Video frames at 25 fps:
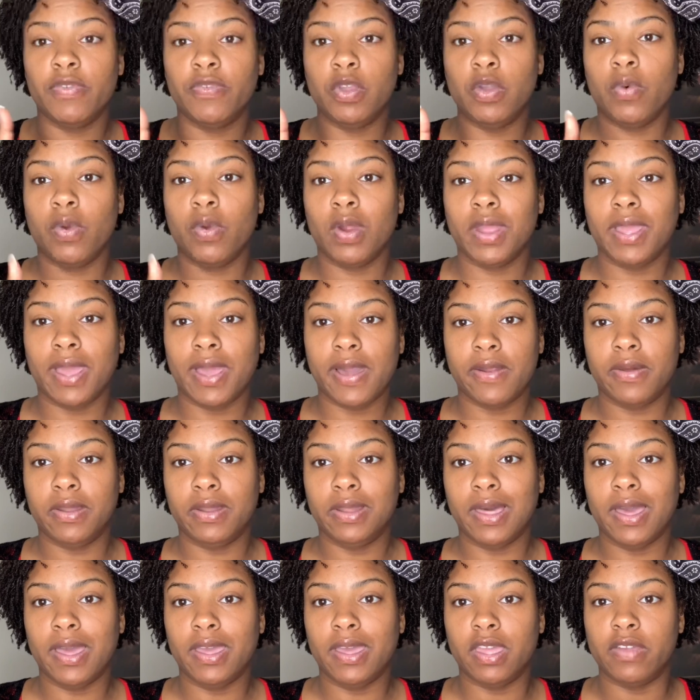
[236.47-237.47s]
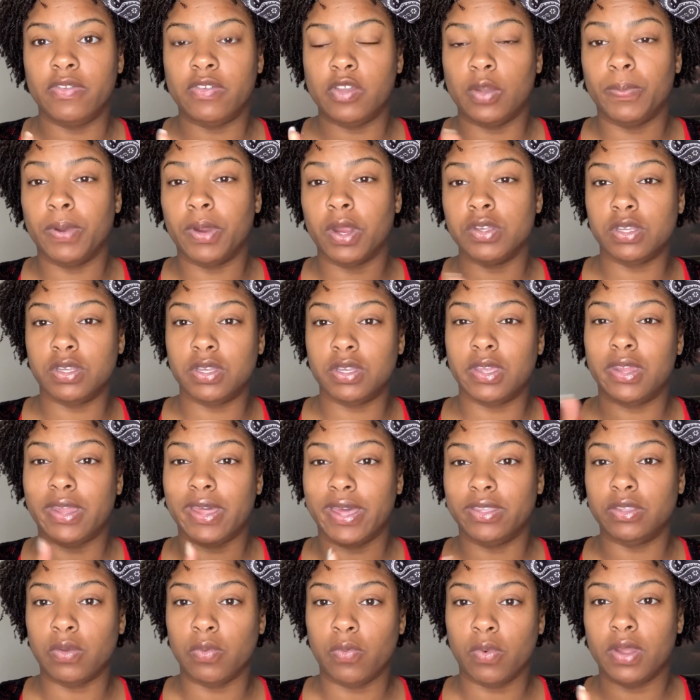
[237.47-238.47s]
If you work out a lot, if you're a person that
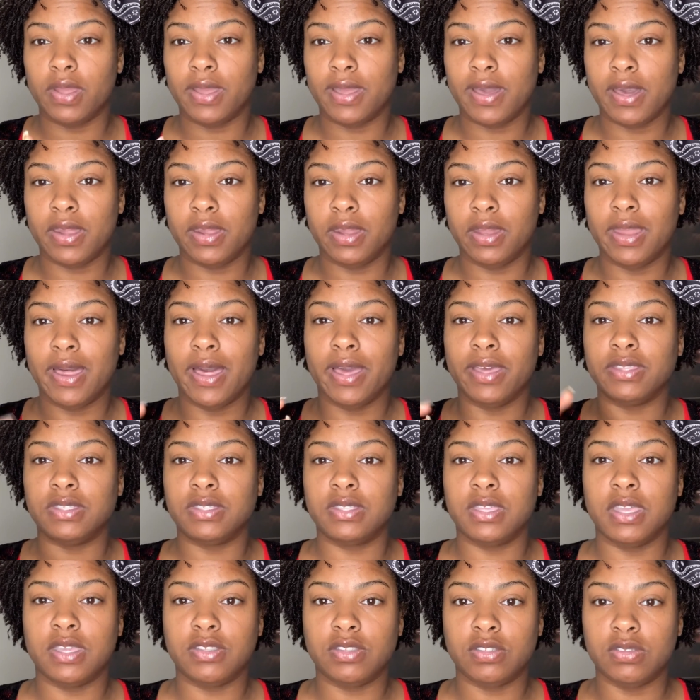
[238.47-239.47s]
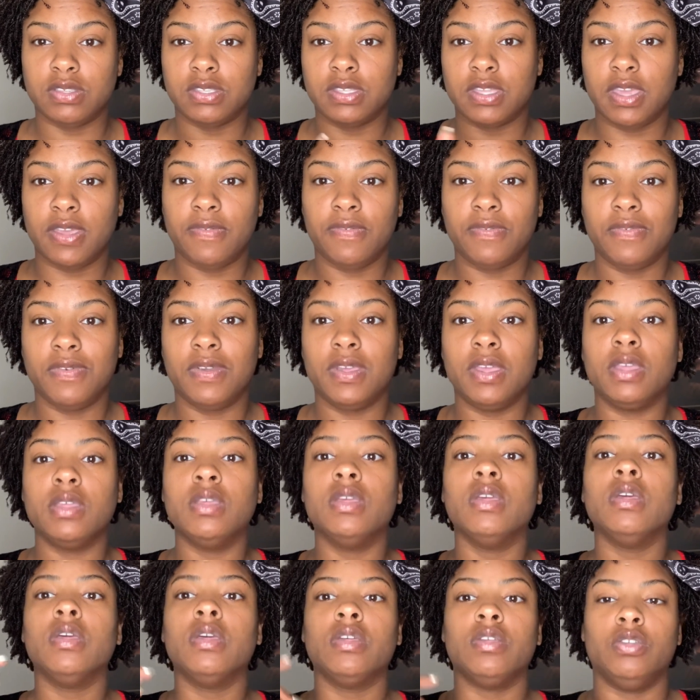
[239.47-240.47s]
like to work out a lot and to stay fit,
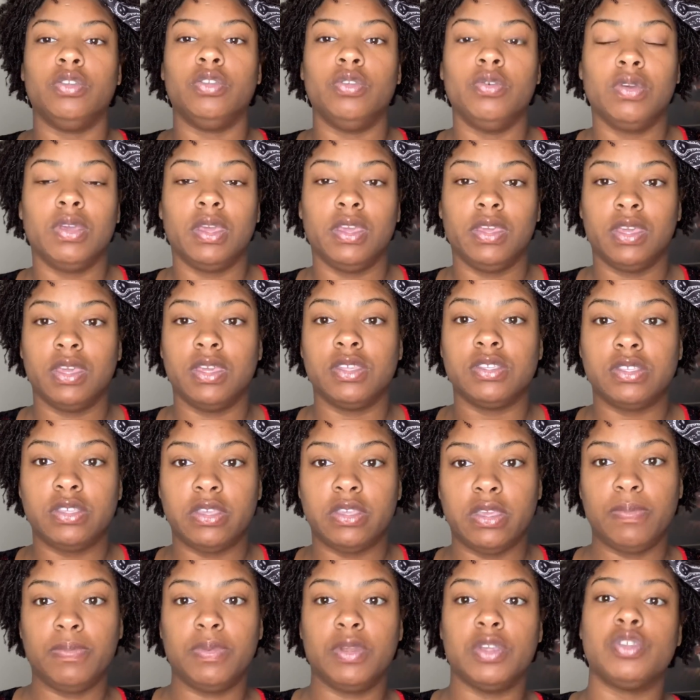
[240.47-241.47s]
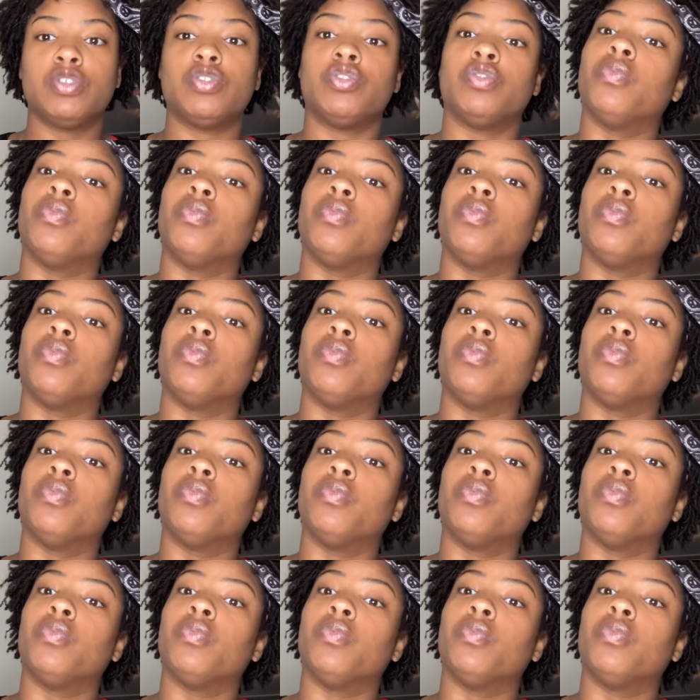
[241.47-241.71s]
you can get slippage